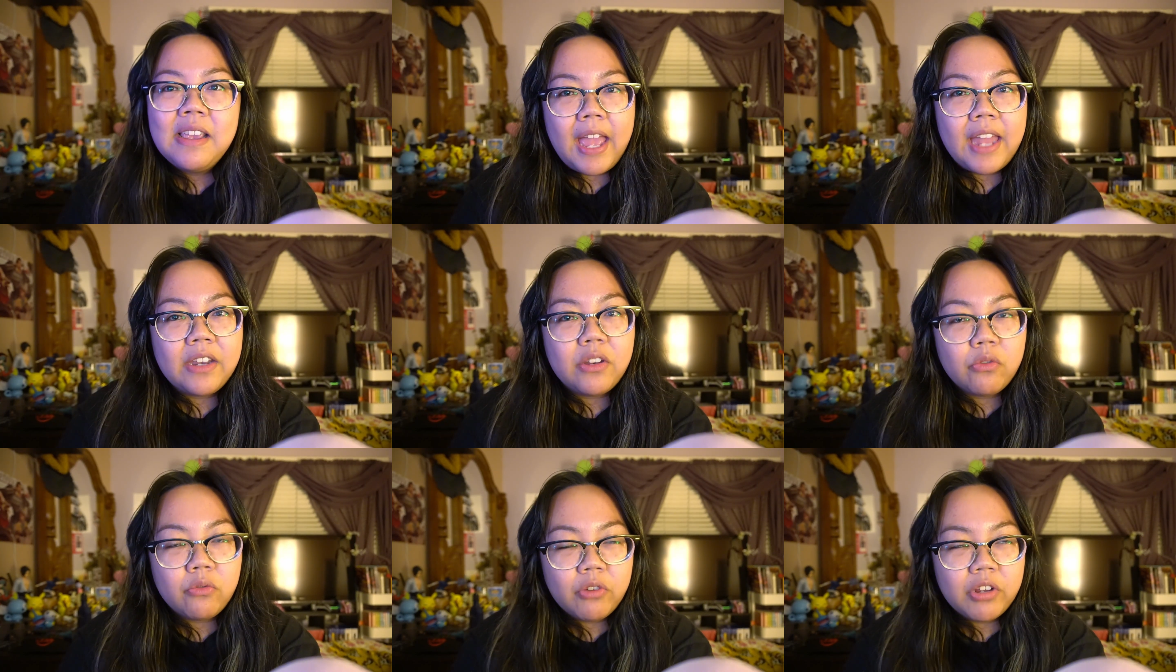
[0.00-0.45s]

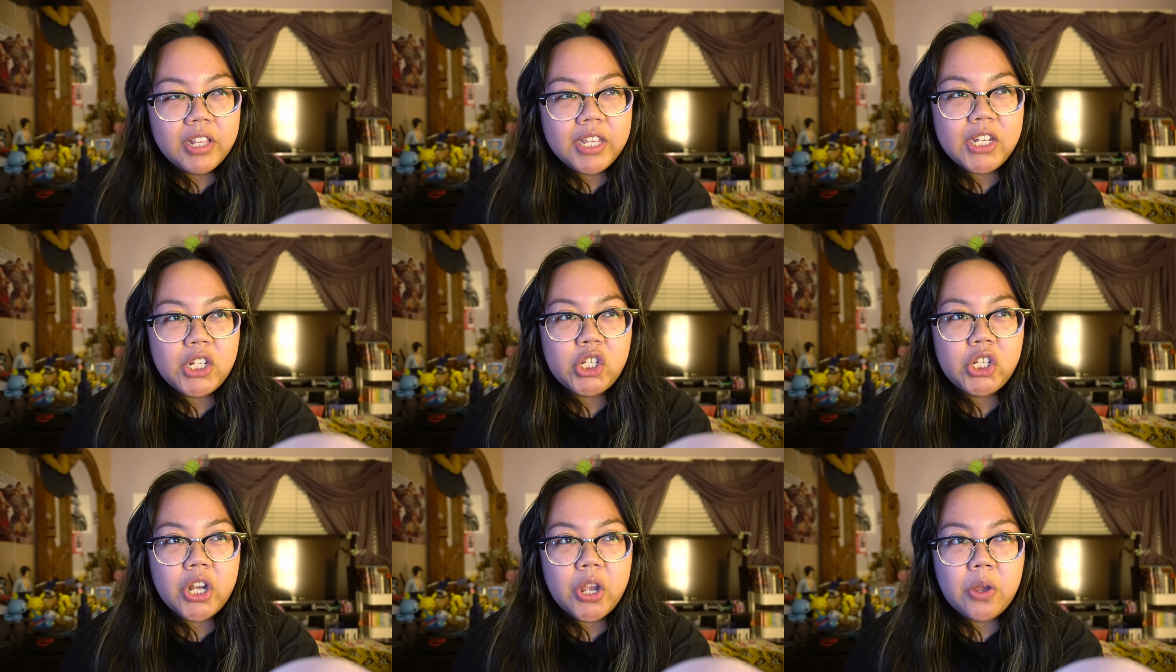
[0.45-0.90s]
and it really
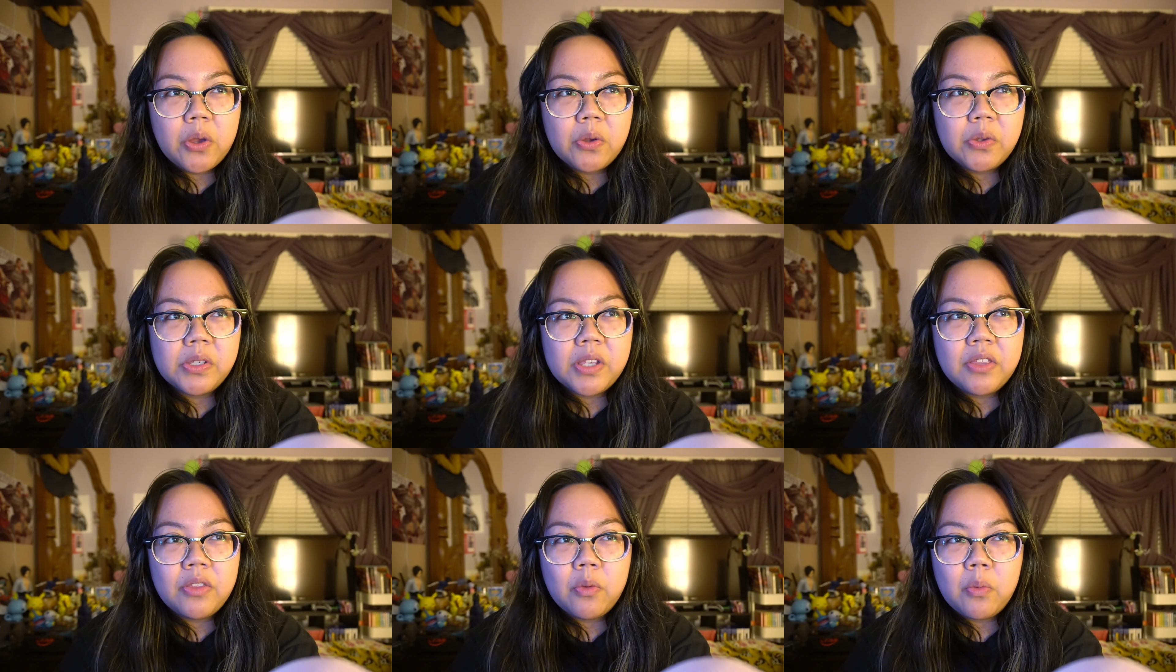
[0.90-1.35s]

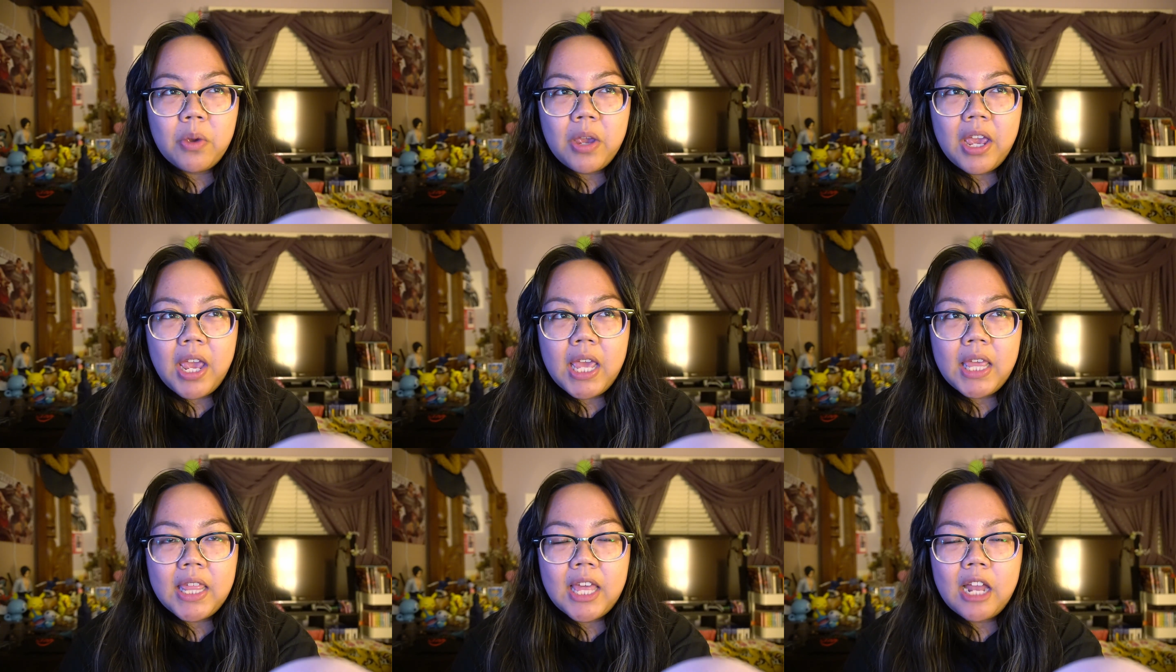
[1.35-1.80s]
shows in the
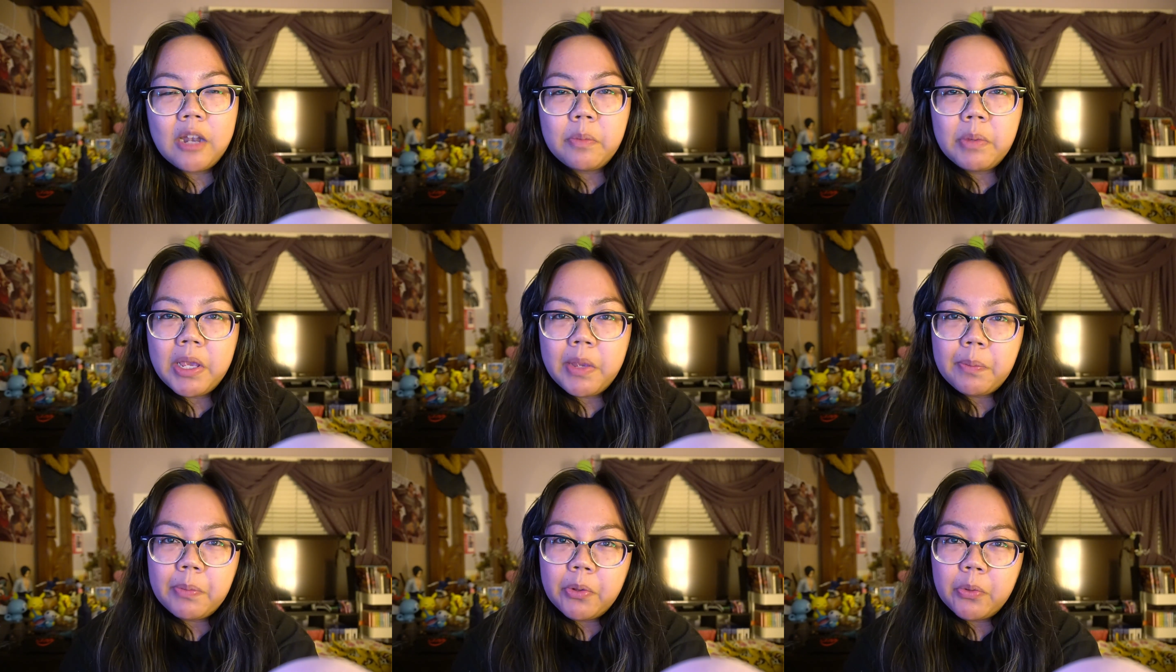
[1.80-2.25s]
way that
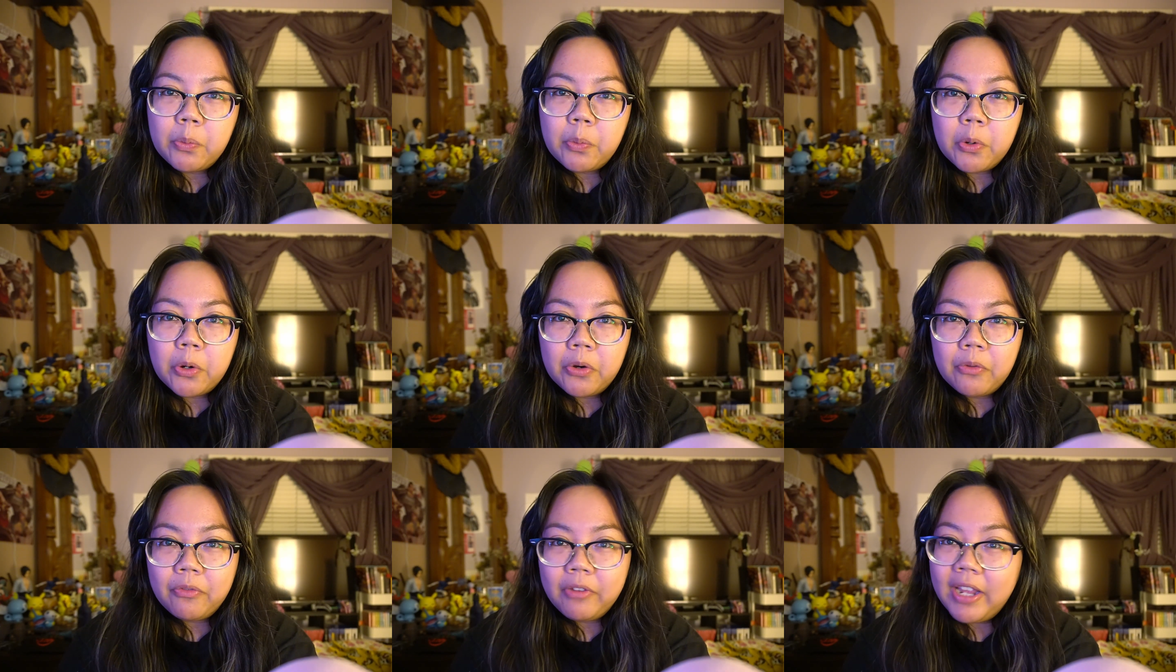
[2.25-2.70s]
people
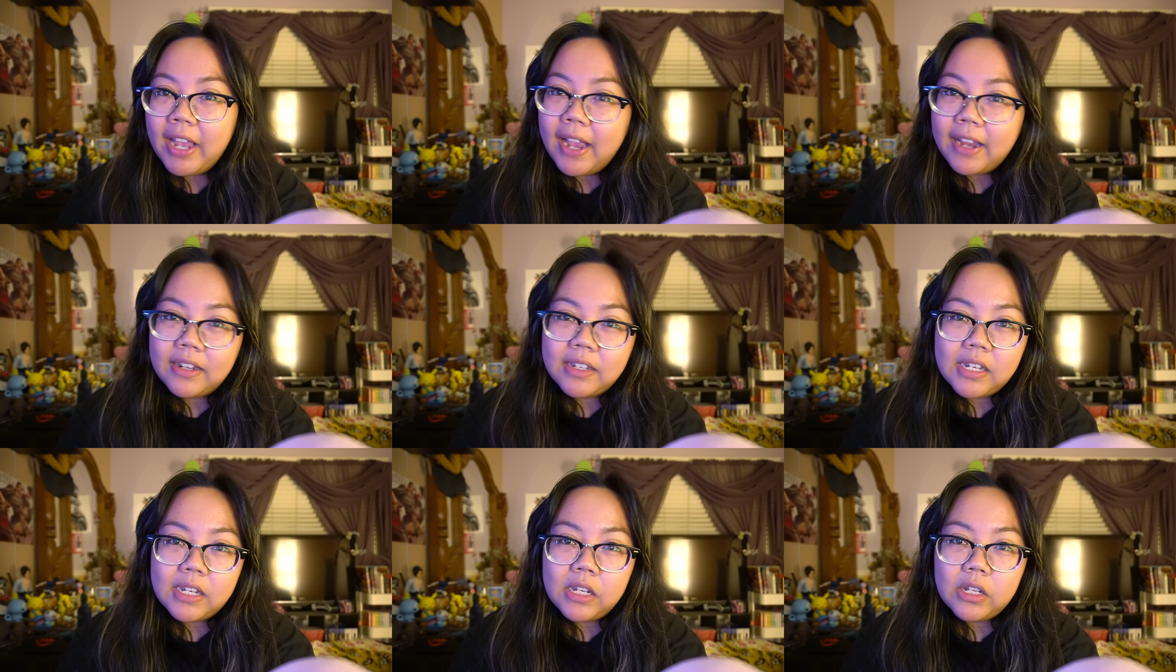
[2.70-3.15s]
were
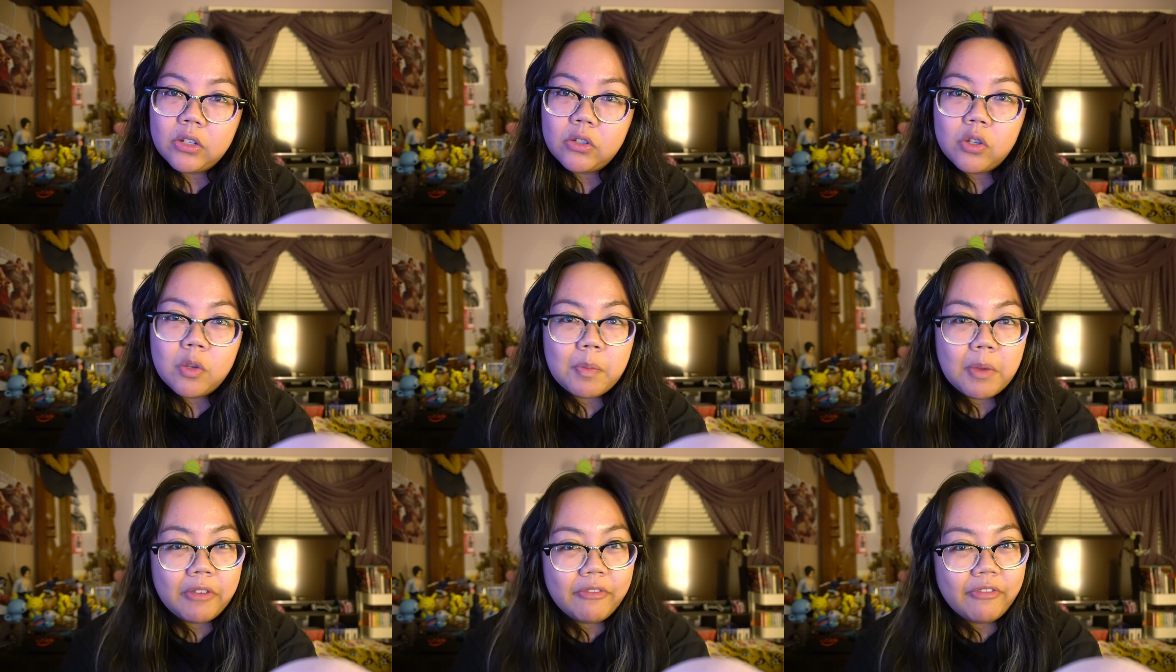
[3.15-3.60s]
reacting
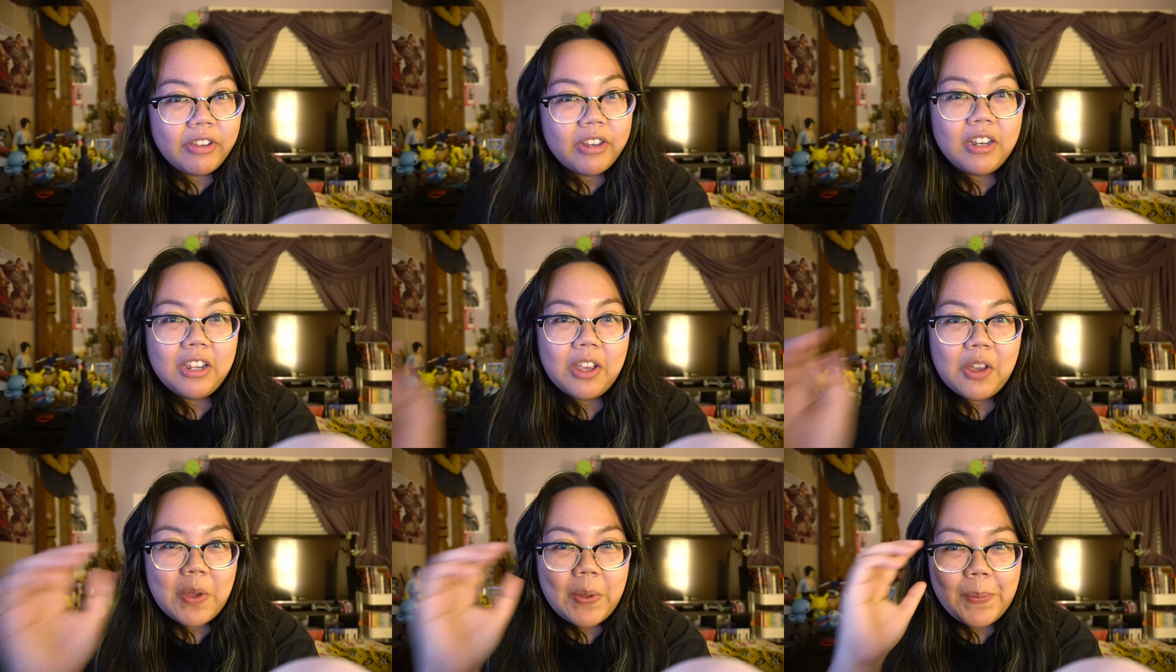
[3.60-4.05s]
to my
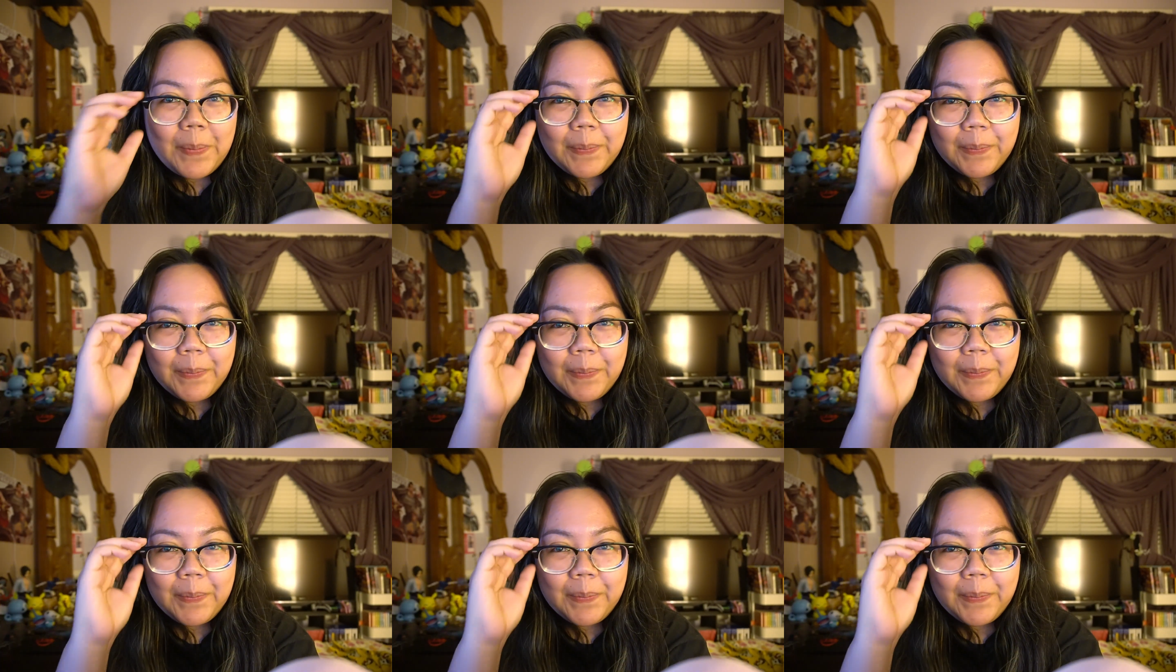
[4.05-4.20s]
video.